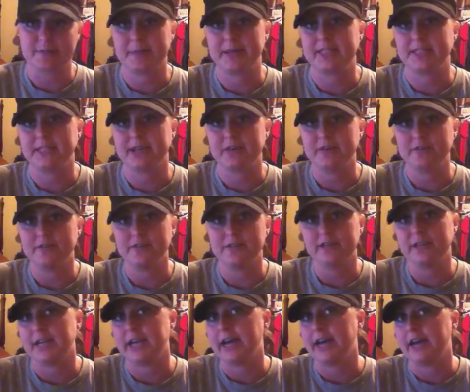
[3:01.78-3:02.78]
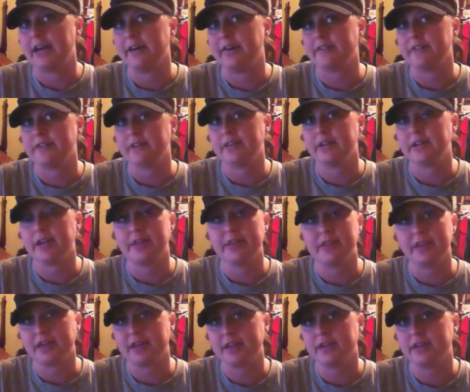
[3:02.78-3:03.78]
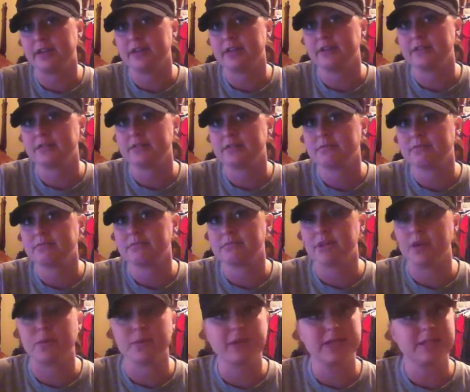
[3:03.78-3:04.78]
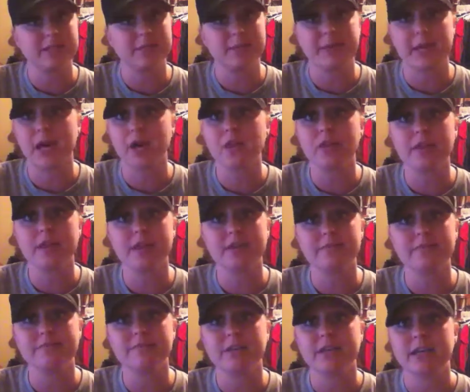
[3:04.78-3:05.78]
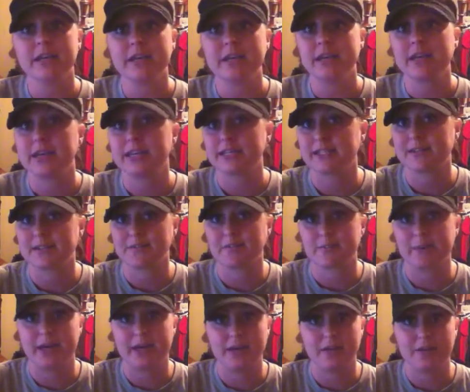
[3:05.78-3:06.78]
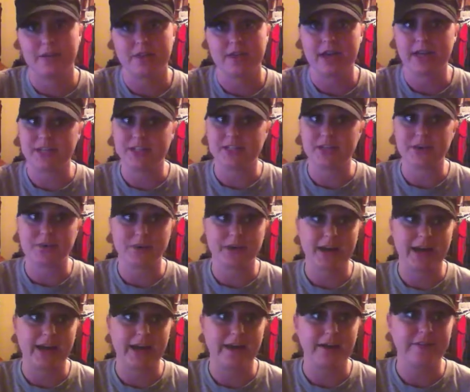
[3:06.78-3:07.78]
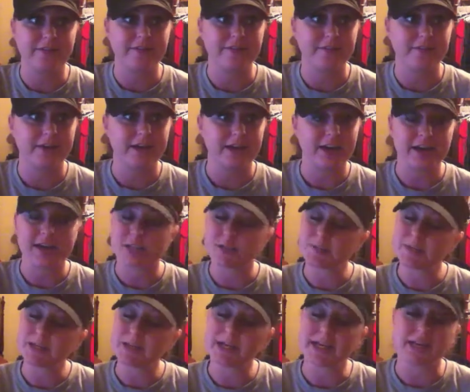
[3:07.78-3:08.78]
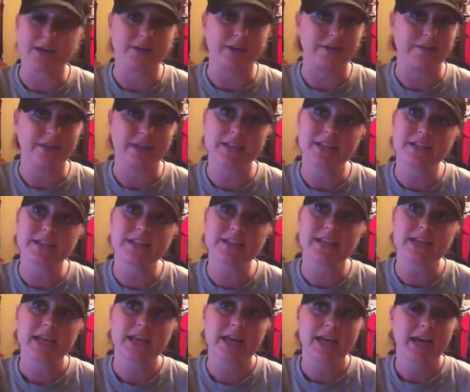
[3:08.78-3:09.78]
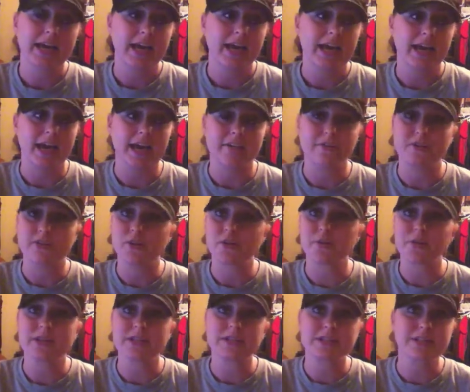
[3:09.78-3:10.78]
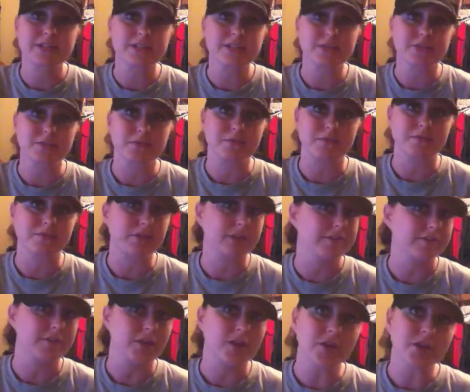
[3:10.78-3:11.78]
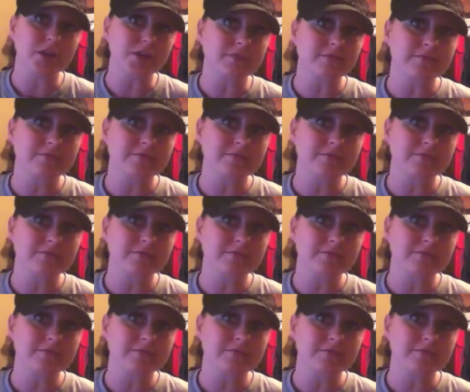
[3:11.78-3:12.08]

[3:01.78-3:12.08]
for myself. I have no reason to be healthy except for my health. I don't have a husband, and I don't have kids. I have no reason to live longer